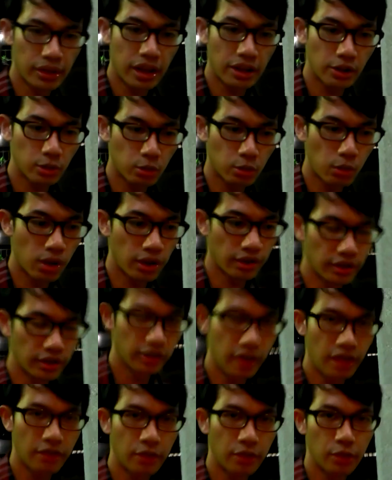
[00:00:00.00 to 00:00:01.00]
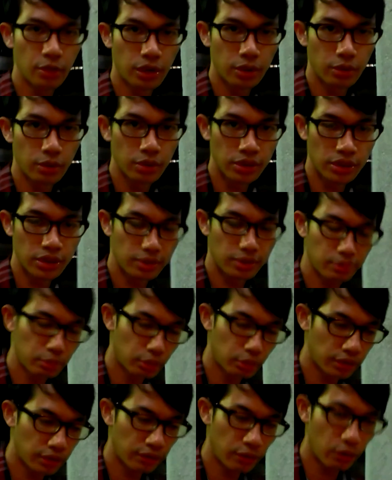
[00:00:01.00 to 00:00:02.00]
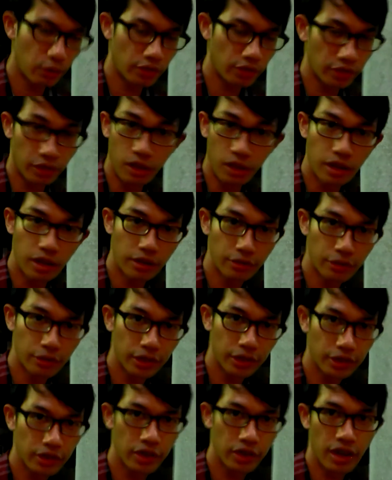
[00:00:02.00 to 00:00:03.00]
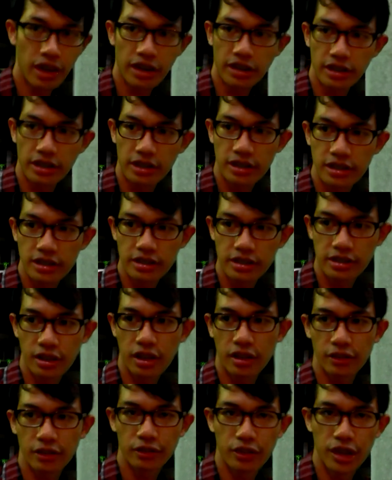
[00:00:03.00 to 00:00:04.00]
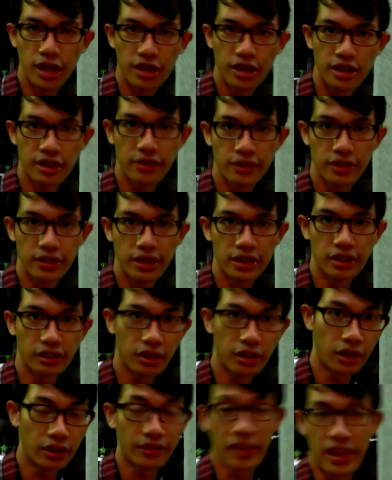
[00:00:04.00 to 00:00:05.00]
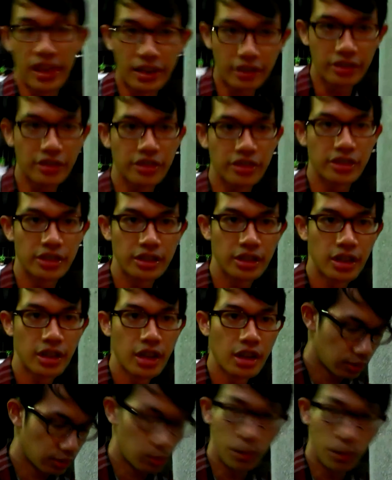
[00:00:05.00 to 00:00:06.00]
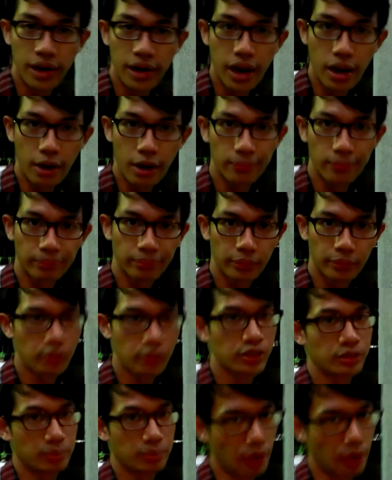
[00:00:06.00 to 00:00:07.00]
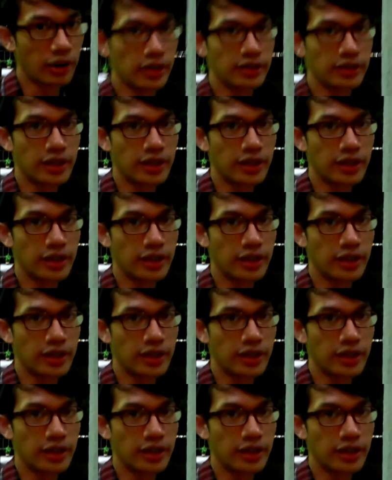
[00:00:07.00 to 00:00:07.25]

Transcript: night one. Everyone was putting forth a lot of really good ideas, a lot of creativity, and a lot of energy. What now? It's party